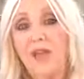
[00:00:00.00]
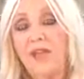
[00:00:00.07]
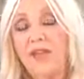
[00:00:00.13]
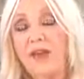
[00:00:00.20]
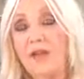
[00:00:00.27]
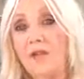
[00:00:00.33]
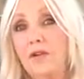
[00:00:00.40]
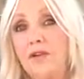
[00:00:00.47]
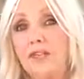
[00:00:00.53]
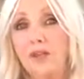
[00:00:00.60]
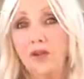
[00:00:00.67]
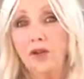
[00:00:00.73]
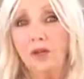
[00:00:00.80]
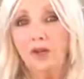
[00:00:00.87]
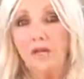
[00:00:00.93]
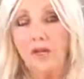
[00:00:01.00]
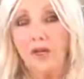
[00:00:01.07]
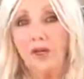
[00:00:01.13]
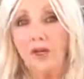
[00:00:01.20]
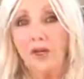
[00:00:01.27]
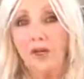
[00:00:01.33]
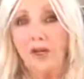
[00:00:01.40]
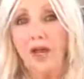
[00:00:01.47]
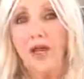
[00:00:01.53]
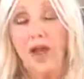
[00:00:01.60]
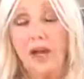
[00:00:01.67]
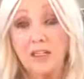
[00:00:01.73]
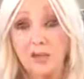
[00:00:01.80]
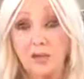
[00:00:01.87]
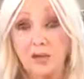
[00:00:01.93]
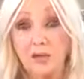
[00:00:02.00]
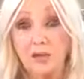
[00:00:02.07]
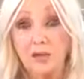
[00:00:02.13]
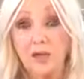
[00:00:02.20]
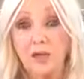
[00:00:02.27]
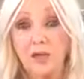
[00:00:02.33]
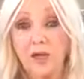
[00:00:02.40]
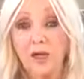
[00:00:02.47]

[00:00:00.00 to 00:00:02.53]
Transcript: there is no fear at all.